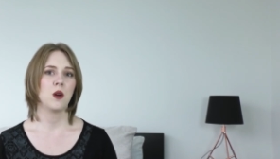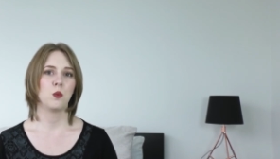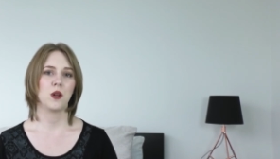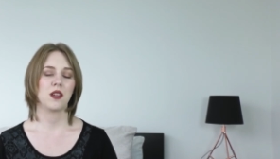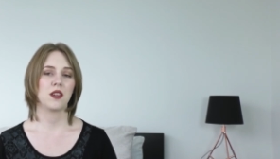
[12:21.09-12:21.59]

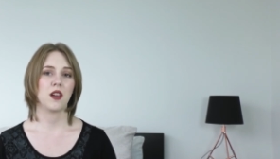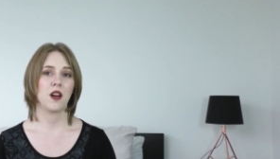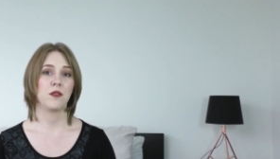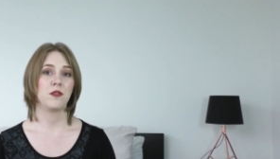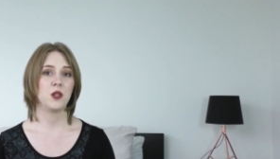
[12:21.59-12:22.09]
with
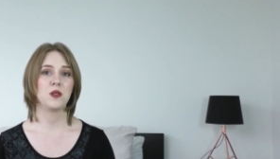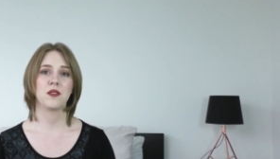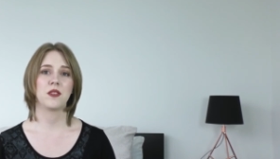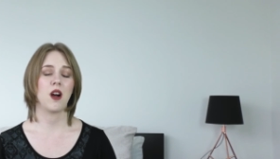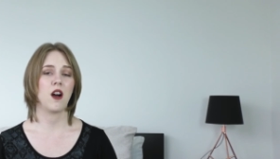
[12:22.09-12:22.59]
a few
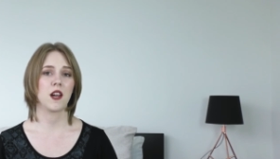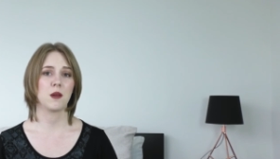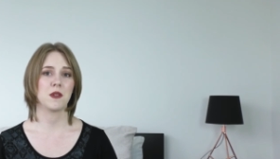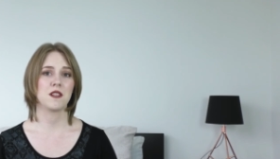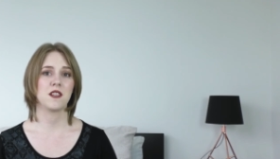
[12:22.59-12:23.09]
different
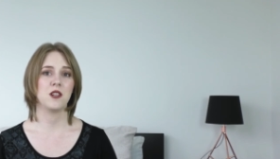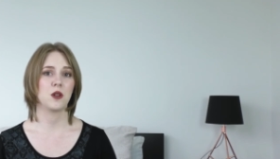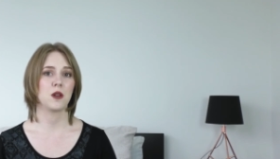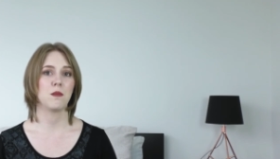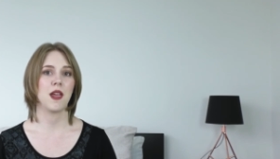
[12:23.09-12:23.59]
arguments that you
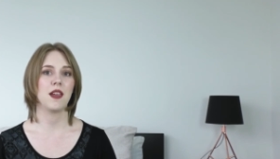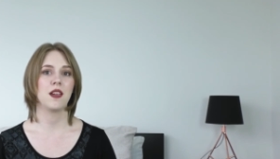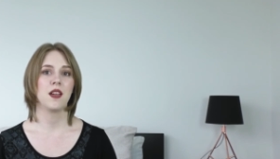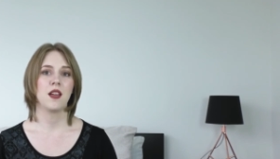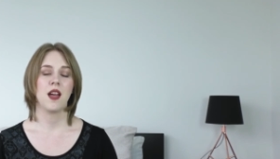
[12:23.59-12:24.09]
can make,